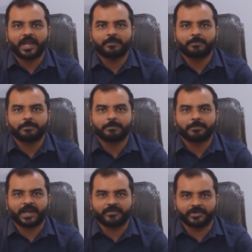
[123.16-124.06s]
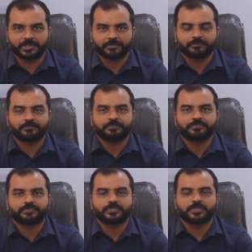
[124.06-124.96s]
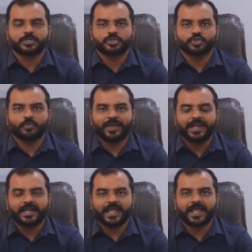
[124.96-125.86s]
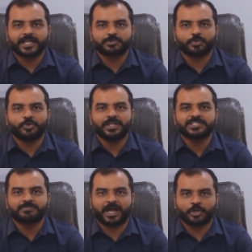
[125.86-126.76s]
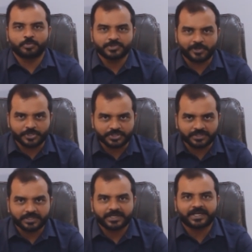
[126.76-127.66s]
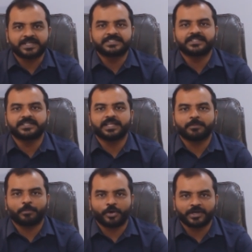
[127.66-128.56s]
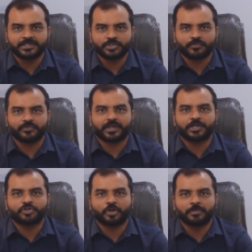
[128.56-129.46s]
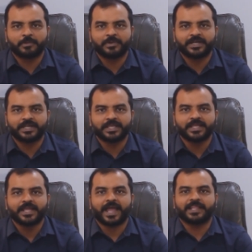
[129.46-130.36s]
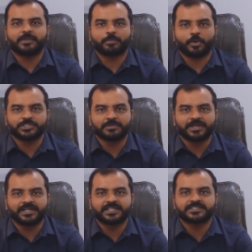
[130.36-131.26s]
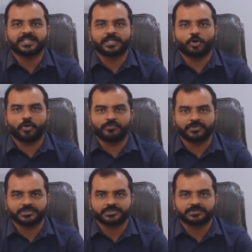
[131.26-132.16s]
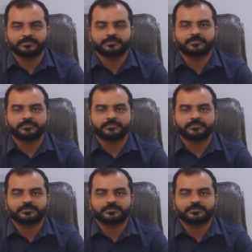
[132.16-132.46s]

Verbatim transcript: and private. So when exploring smart home solution, consider the importance of interoperability and the possibilities it offers.